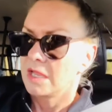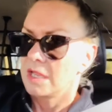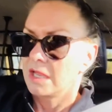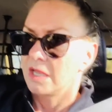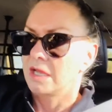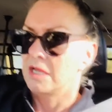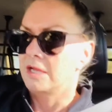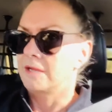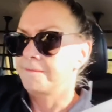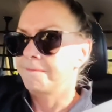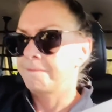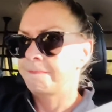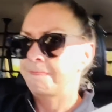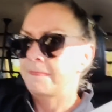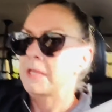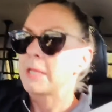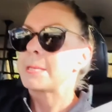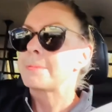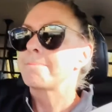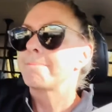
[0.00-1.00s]
I'm
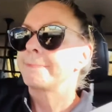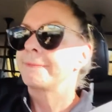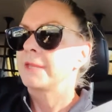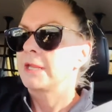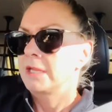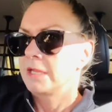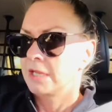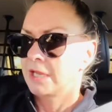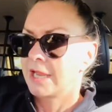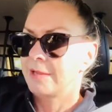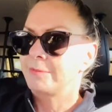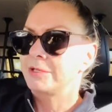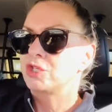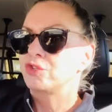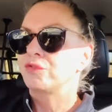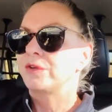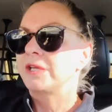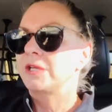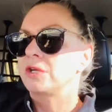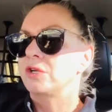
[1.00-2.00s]
gonna
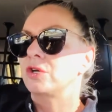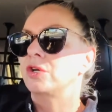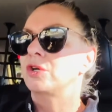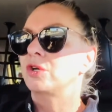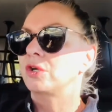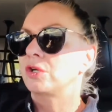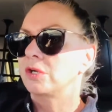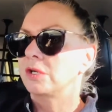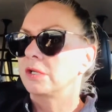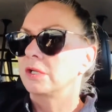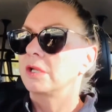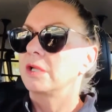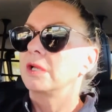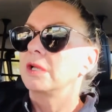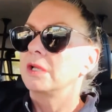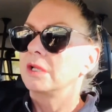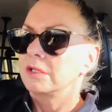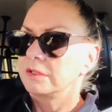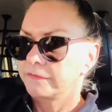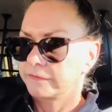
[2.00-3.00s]
train her
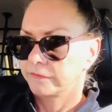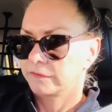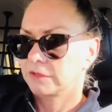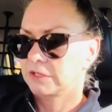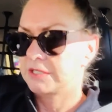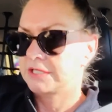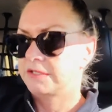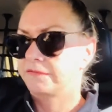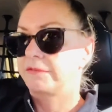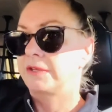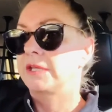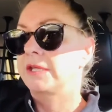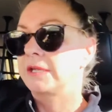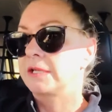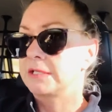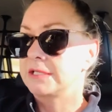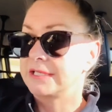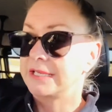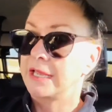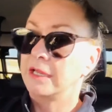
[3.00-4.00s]
this
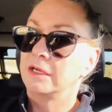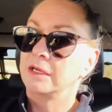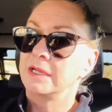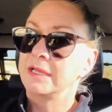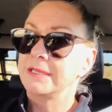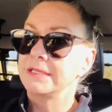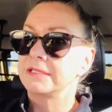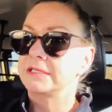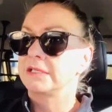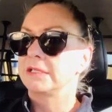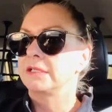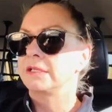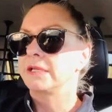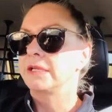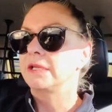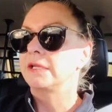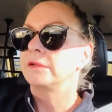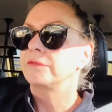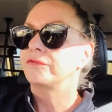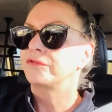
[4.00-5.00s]
weekend, Saturday and
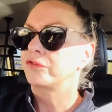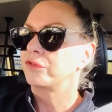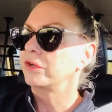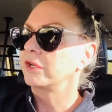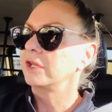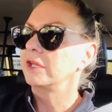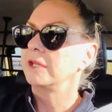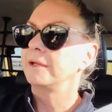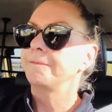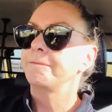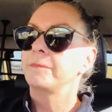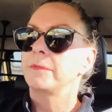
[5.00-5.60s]
Sunday, free.